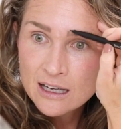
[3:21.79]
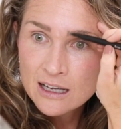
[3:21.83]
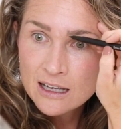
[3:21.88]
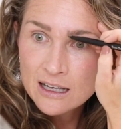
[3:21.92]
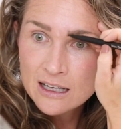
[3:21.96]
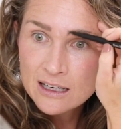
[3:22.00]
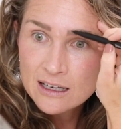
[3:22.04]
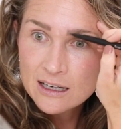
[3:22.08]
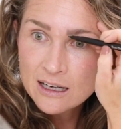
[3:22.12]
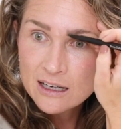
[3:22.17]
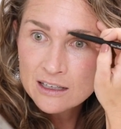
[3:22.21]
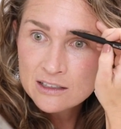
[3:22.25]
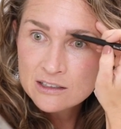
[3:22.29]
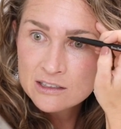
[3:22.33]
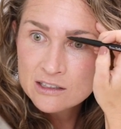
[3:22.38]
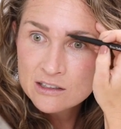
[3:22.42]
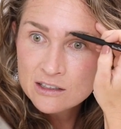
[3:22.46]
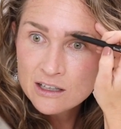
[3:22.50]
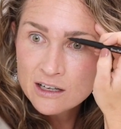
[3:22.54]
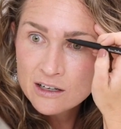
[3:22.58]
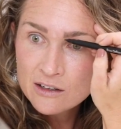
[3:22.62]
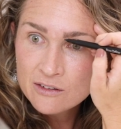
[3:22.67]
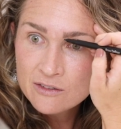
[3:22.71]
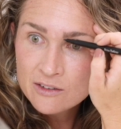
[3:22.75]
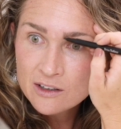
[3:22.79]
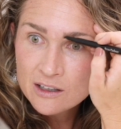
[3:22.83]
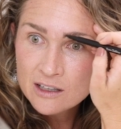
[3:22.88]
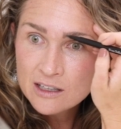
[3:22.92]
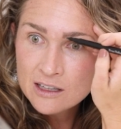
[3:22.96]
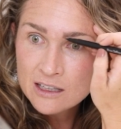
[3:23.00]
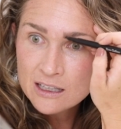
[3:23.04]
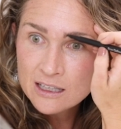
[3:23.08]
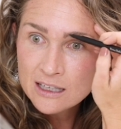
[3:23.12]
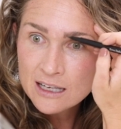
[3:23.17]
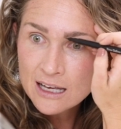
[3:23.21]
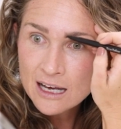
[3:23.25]
And I just kind of fill
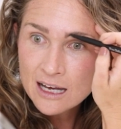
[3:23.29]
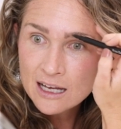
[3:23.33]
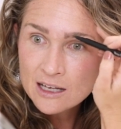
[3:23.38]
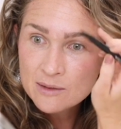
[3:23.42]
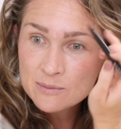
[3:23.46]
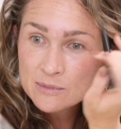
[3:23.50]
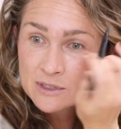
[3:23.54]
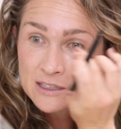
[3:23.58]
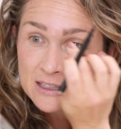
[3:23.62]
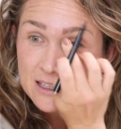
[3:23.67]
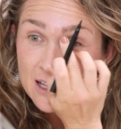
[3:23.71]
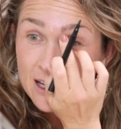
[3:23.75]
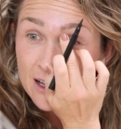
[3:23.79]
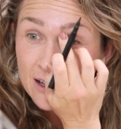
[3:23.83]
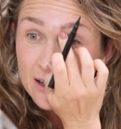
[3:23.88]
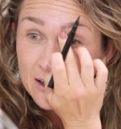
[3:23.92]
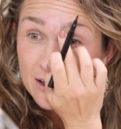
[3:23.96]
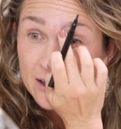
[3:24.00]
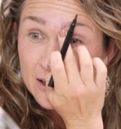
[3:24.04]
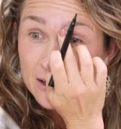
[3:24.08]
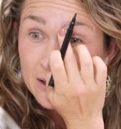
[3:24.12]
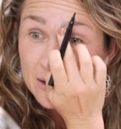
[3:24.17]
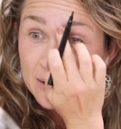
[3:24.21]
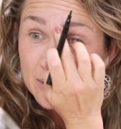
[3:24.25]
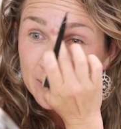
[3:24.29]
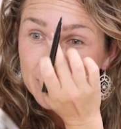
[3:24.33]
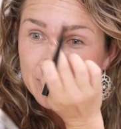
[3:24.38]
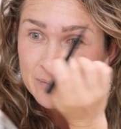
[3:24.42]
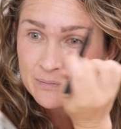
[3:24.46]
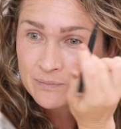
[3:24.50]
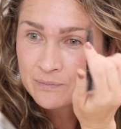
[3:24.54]
in the gaps that are